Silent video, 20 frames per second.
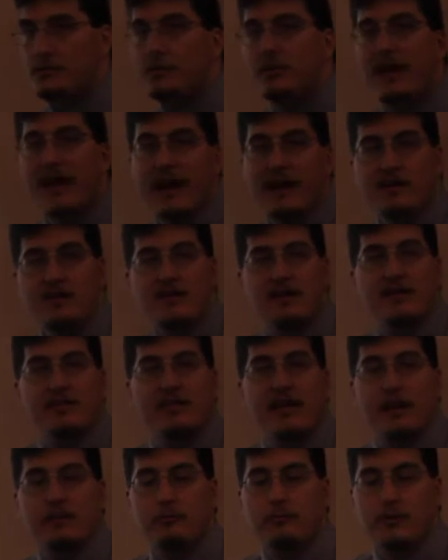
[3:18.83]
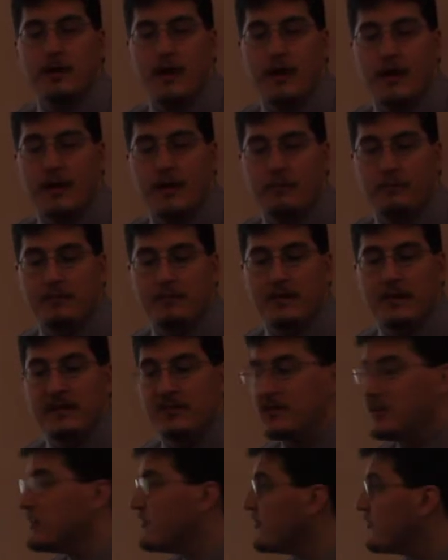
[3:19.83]
plant that um,
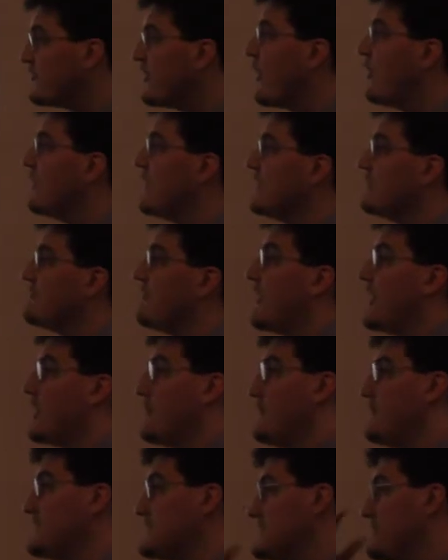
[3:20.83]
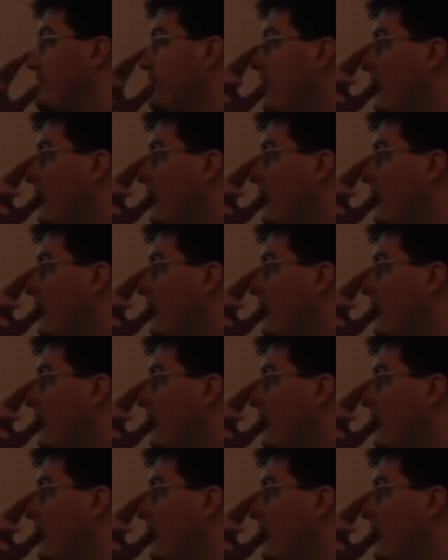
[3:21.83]
is in a snowy environment.